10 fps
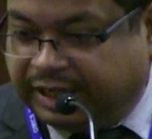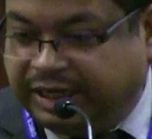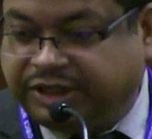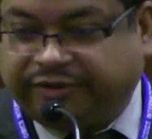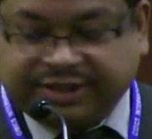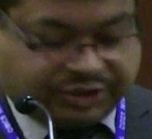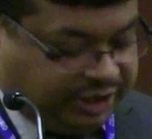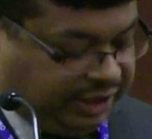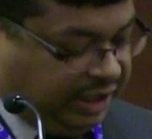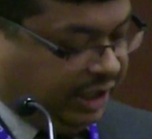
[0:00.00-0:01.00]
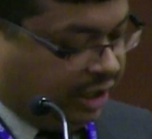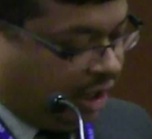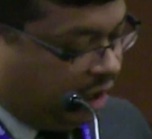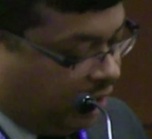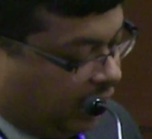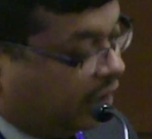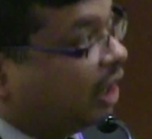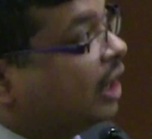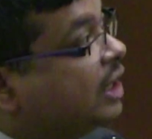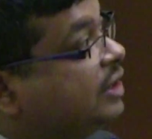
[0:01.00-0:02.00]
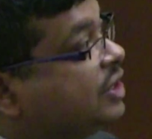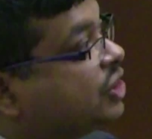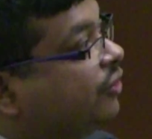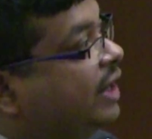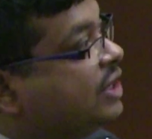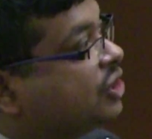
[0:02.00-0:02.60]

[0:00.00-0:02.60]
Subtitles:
Interestingly, another strain